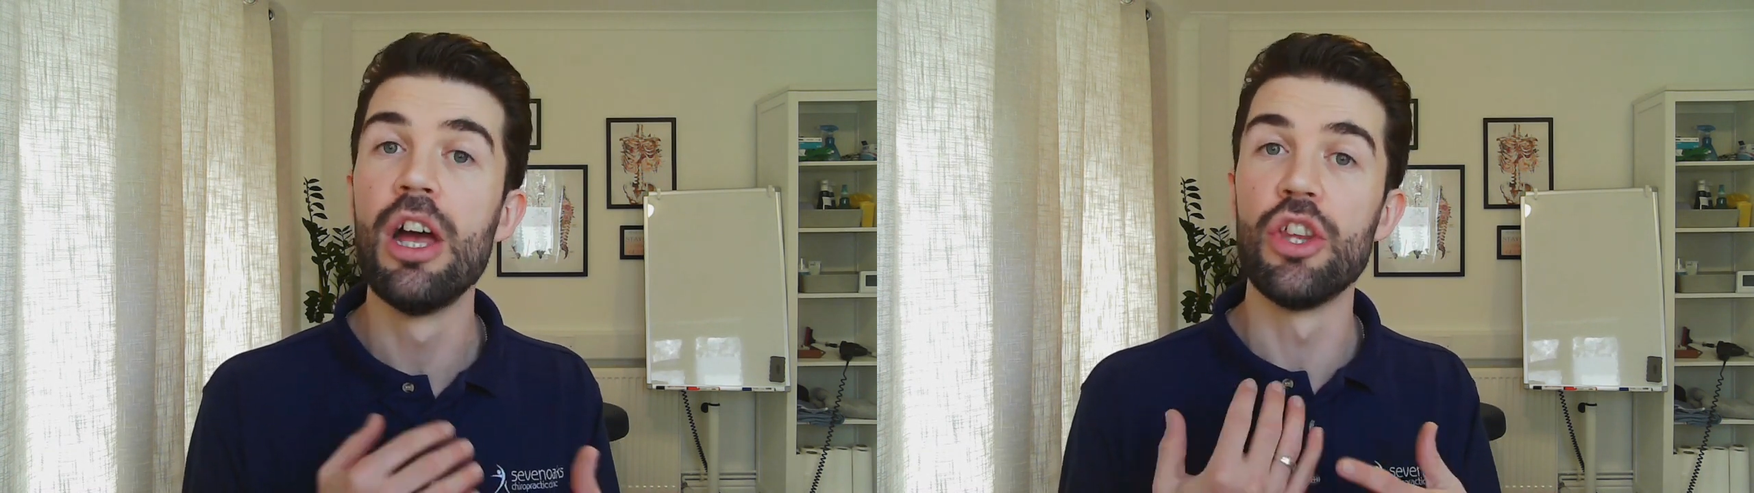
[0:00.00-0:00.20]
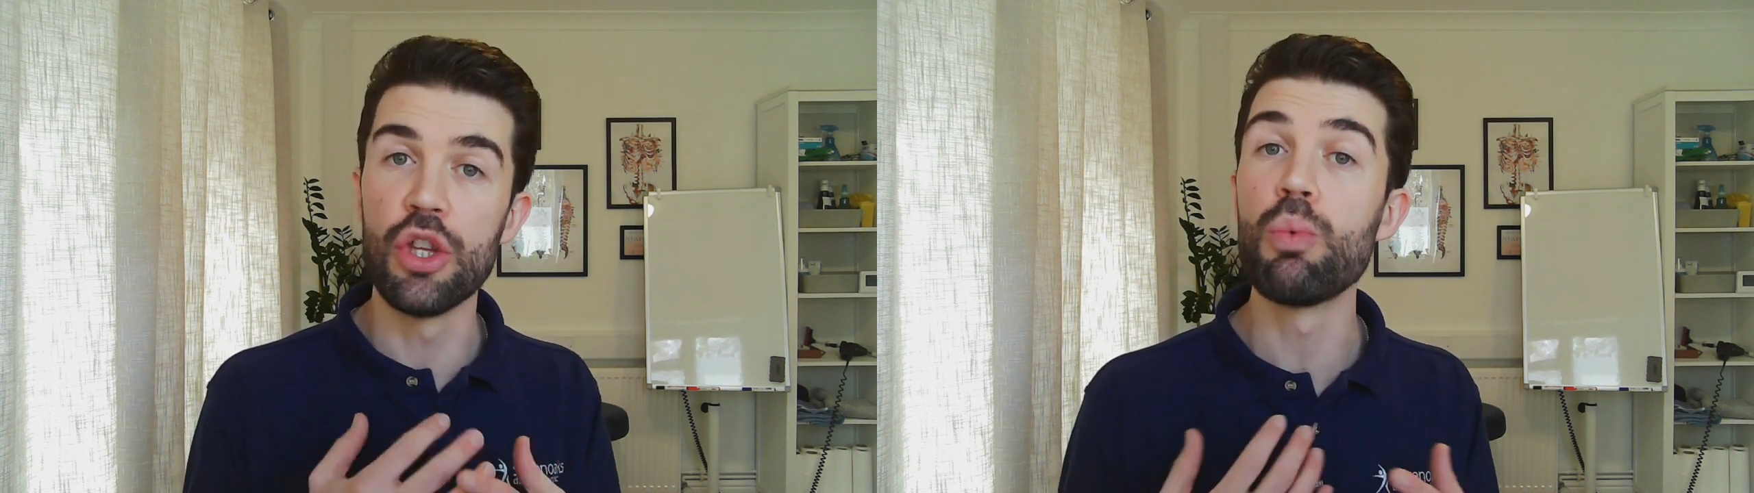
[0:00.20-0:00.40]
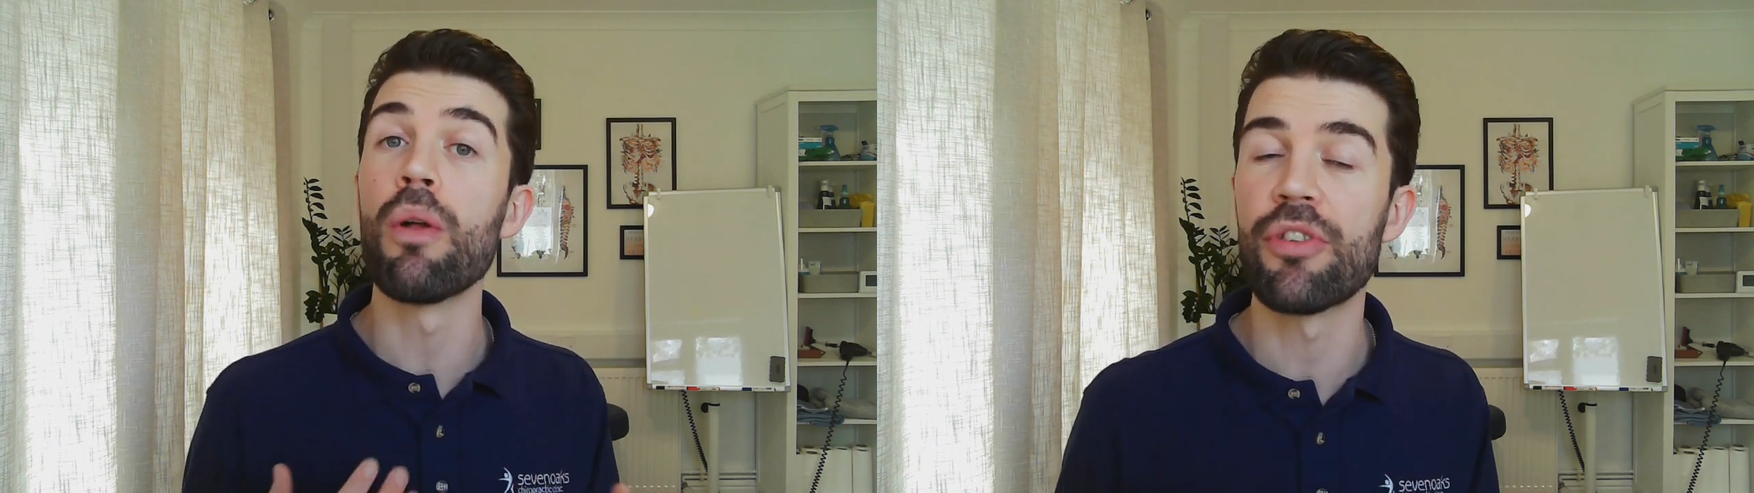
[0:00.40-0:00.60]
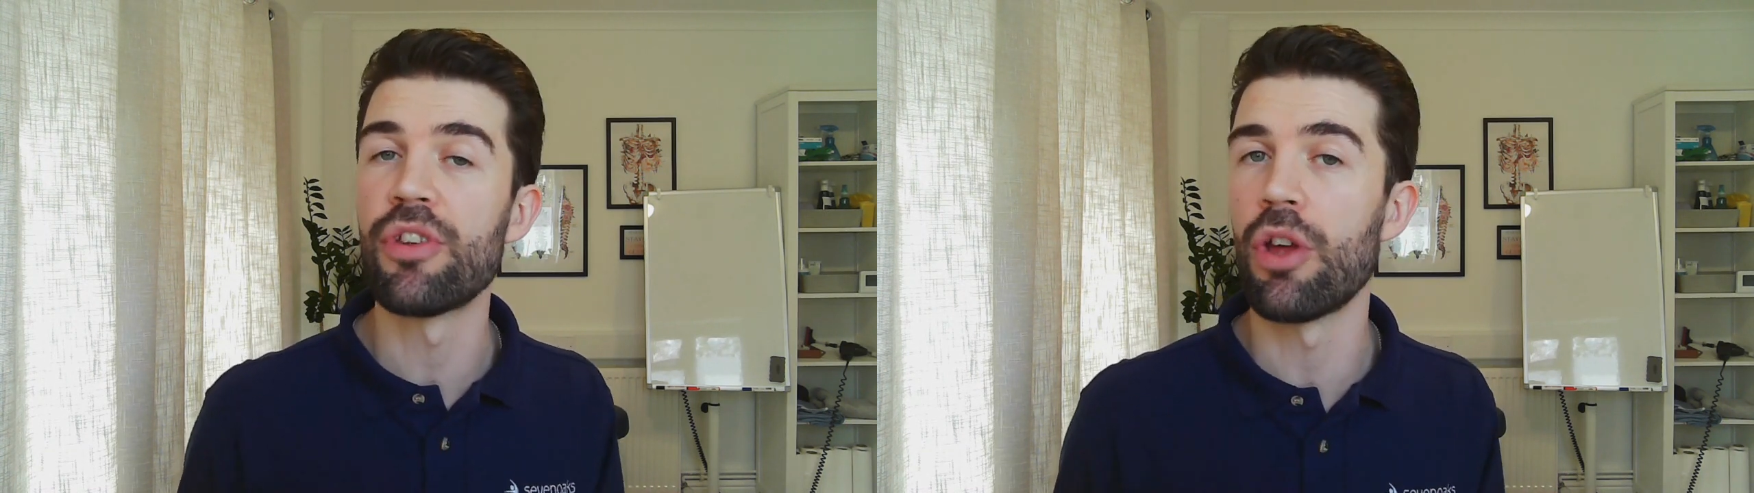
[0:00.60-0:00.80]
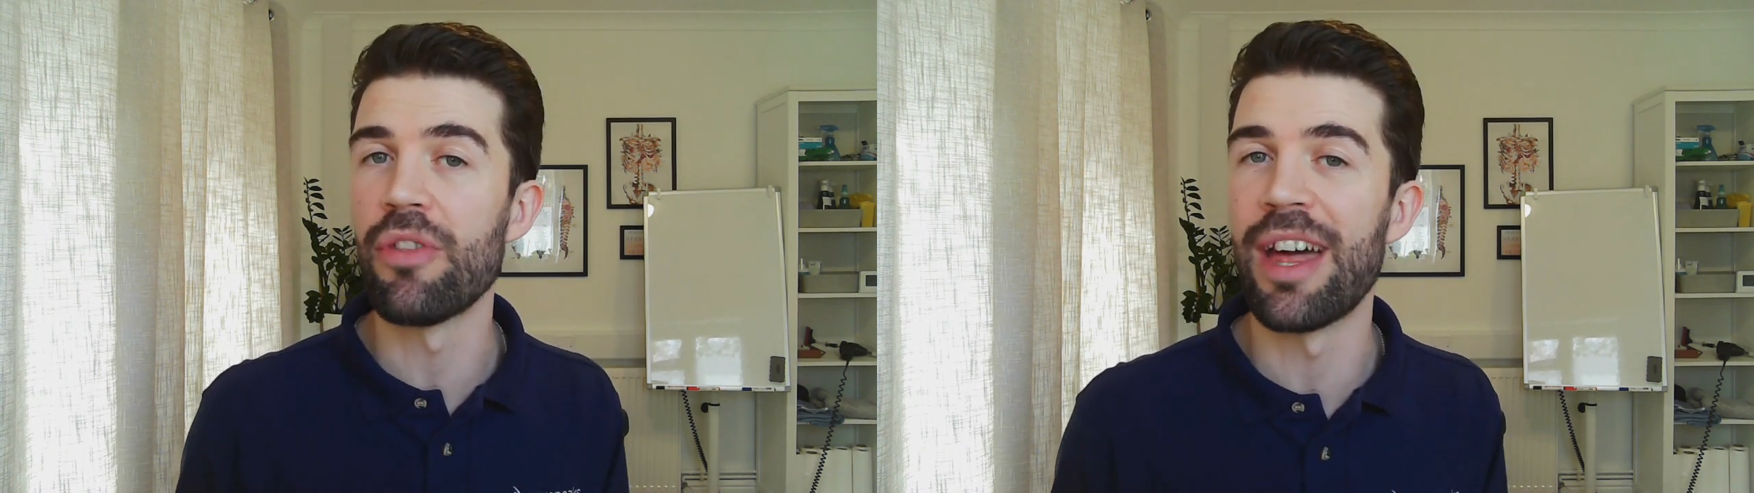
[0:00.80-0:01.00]
you want to
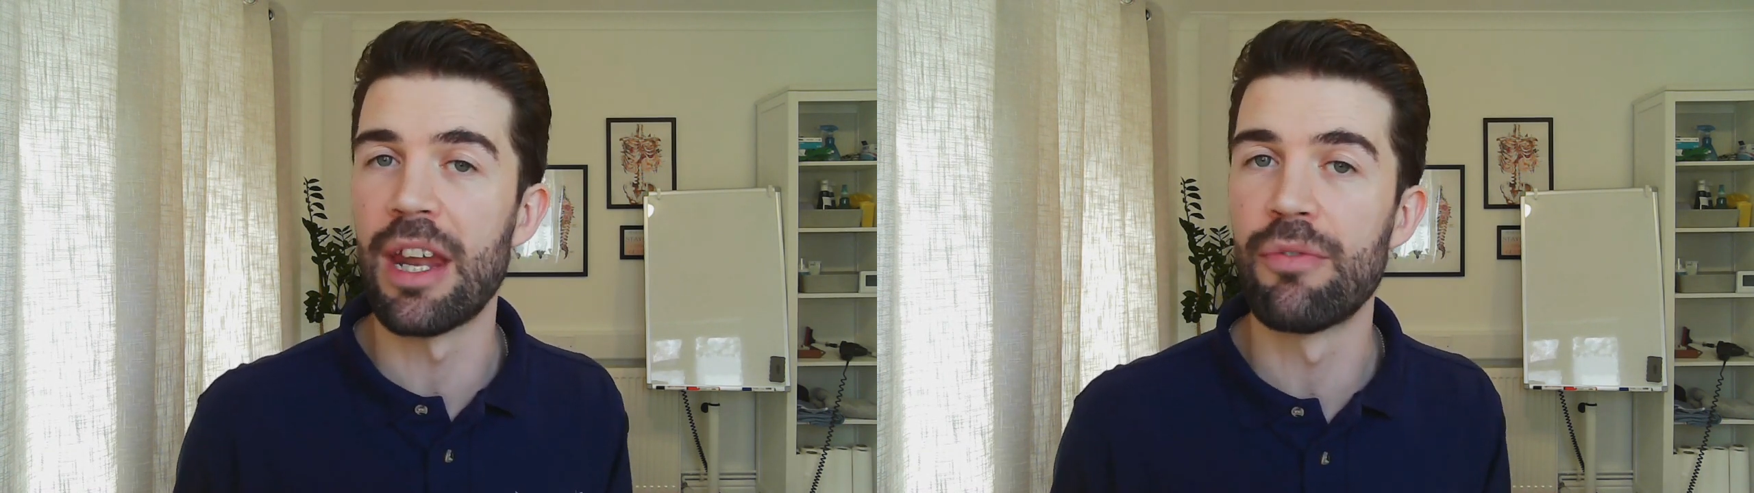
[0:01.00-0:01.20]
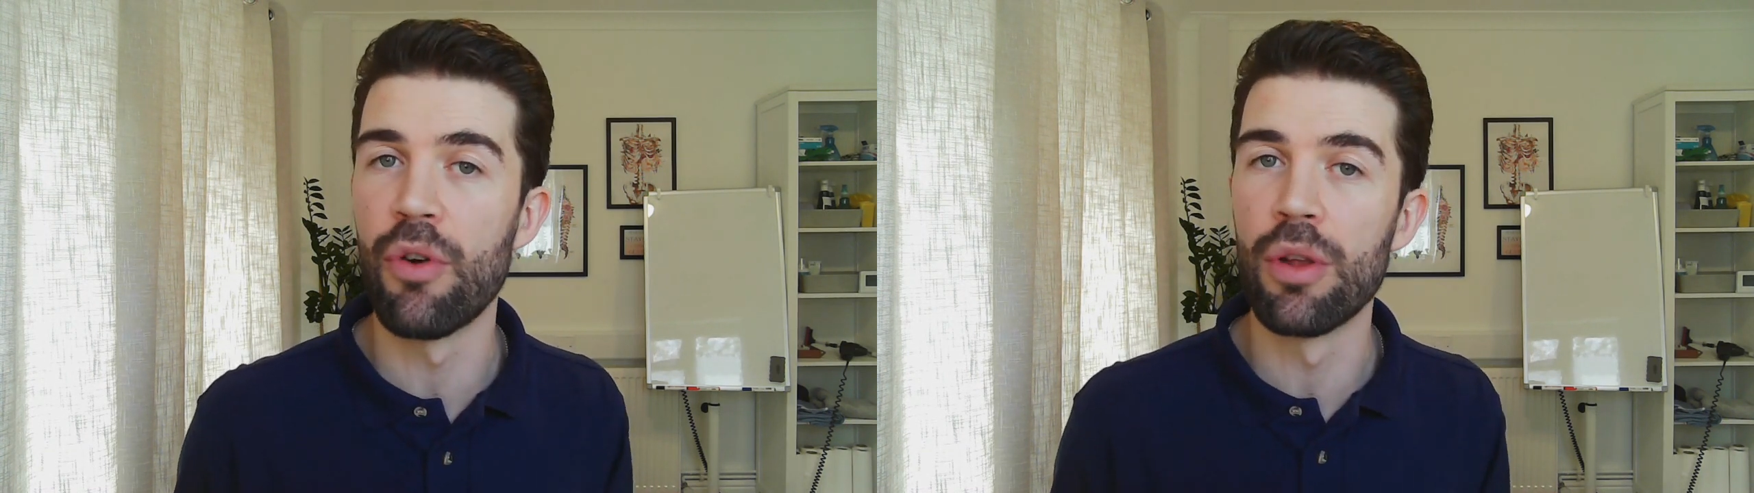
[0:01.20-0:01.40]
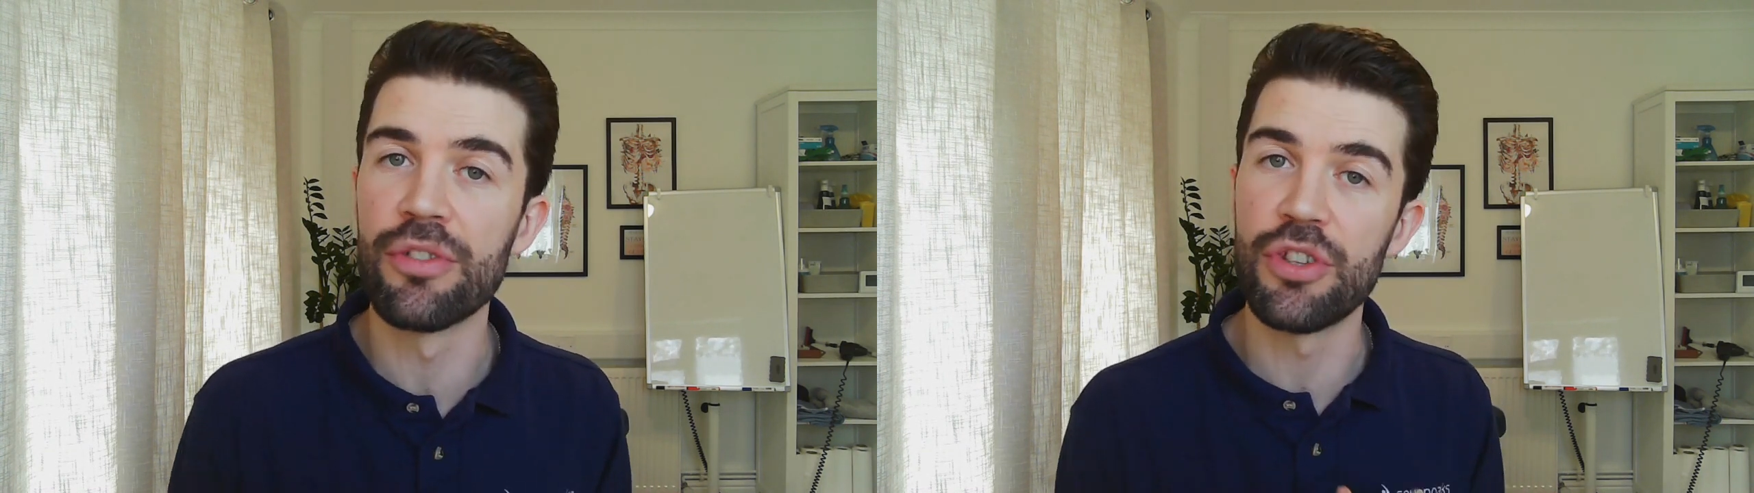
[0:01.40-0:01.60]
know that in advance